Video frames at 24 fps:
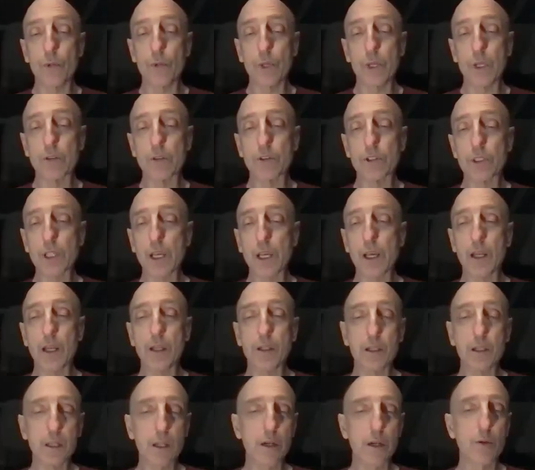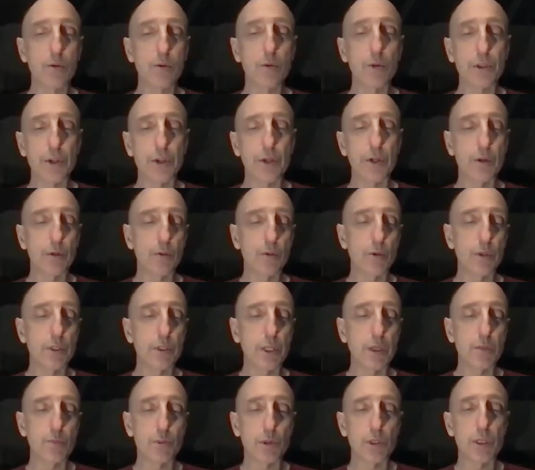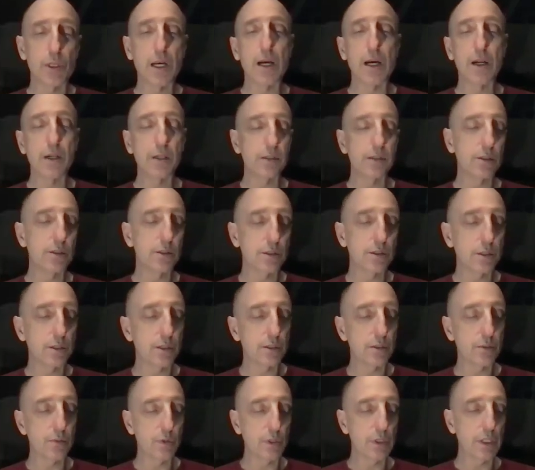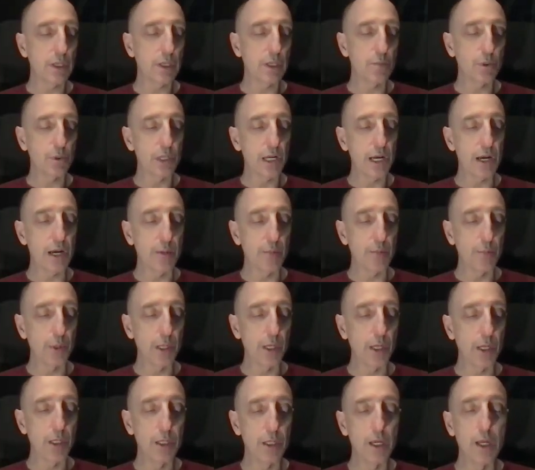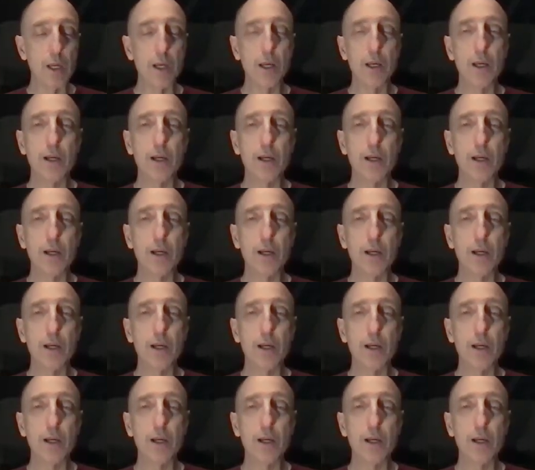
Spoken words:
we understand, what they put out is what they put out, but